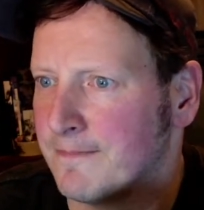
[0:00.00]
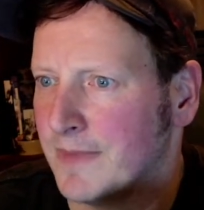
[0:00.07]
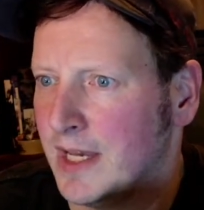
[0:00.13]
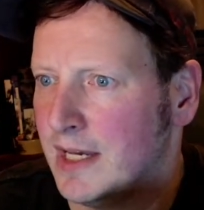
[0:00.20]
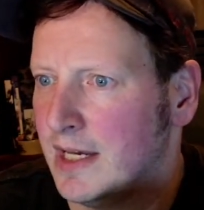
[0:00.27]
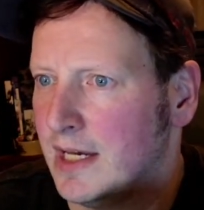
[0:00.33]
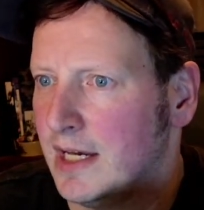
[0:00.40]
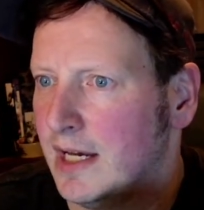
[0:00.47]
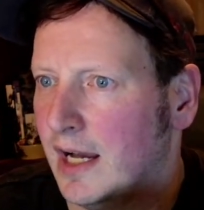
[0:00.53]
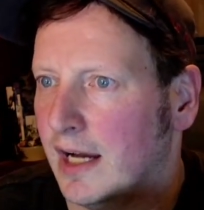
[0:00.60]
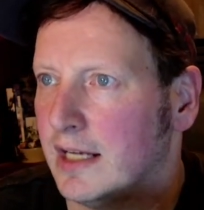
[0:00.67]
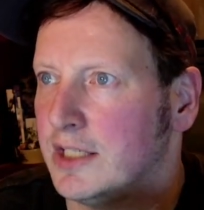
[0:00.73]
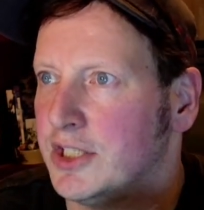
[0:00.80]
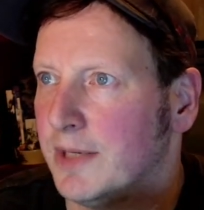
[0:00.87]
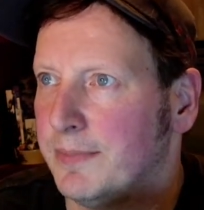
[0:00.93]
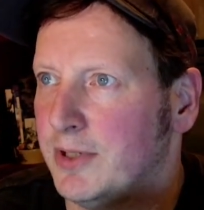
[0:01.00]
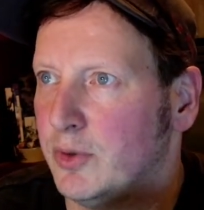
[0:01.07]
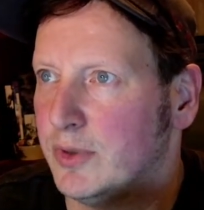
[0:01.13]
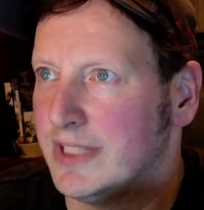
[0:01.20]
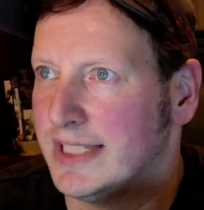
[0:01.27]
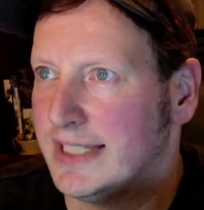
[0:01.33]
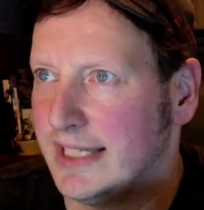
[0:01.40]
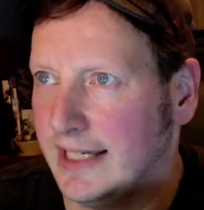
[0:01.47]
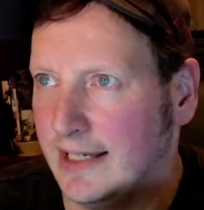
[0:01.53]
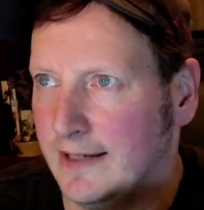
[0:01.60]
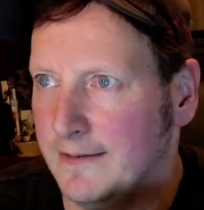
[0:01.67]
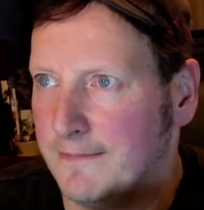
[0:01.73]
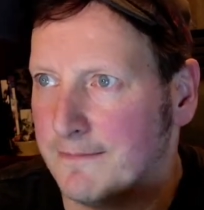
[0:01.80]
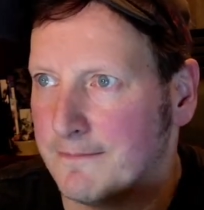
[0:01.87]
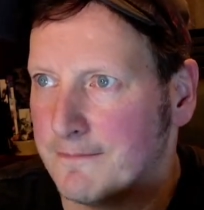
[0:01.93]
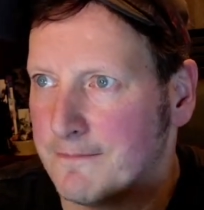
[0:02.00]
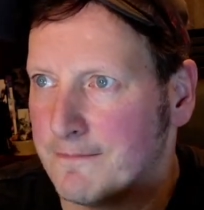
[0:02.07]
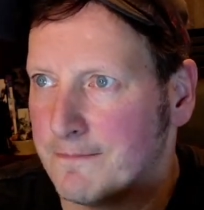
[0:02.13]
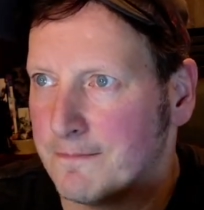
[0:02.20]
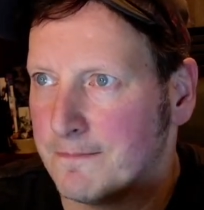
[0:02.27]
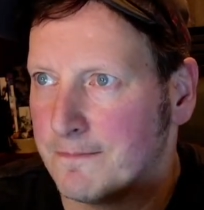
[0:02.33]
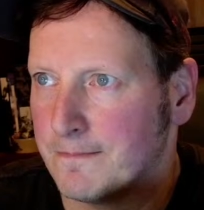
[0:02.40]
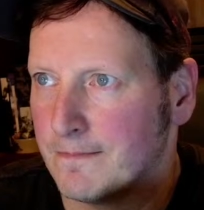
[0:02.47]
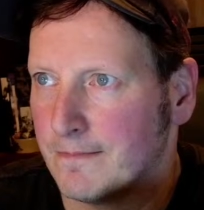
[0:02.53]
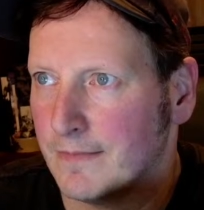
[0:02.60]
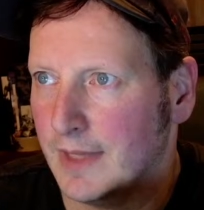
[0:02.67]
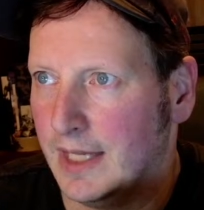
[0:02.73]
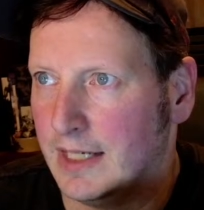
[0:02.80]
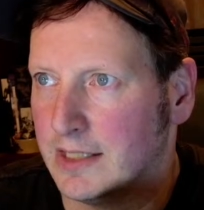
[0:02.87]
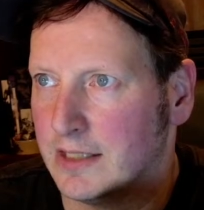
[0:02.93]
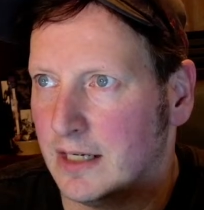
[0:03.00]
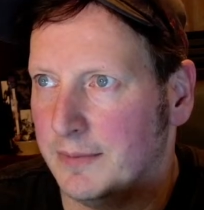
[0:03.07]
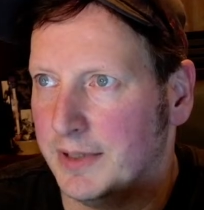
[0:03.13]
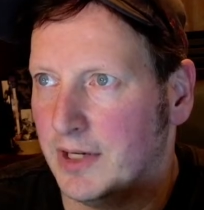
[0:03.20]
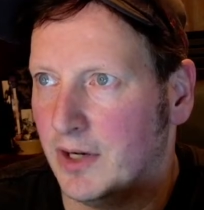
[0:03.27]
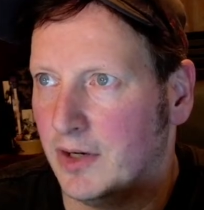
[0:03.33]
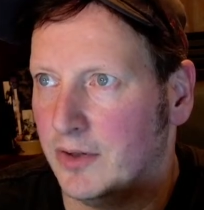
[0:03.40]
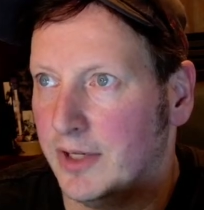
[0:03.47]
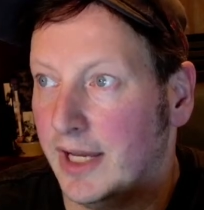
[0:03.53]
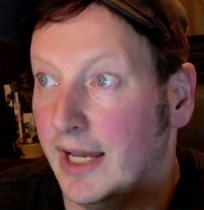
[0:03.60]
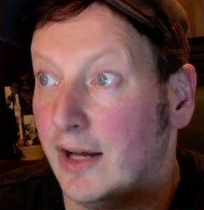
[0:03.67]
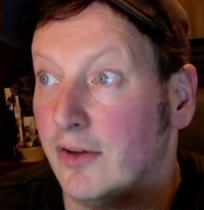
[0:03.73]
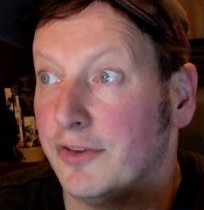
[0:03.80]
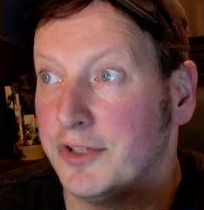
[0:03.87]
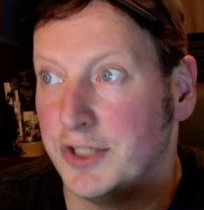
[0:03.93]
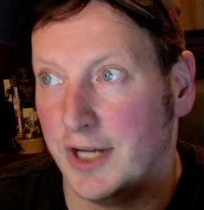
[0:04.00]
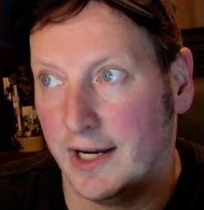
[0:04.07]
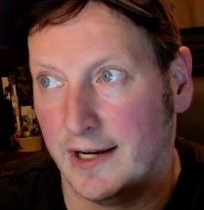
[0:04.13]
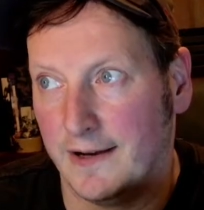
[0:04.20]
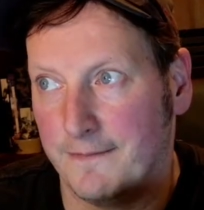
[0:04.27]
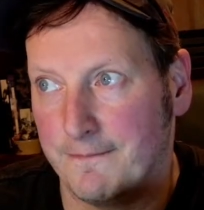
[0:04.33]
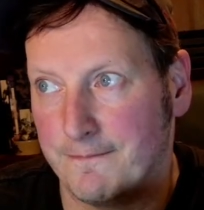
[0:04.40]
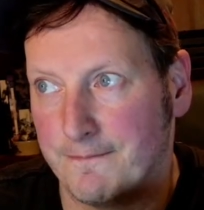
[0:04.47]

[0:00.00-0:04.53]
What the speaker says: I'm going to jump into a scene, and it's going to be called Health Check.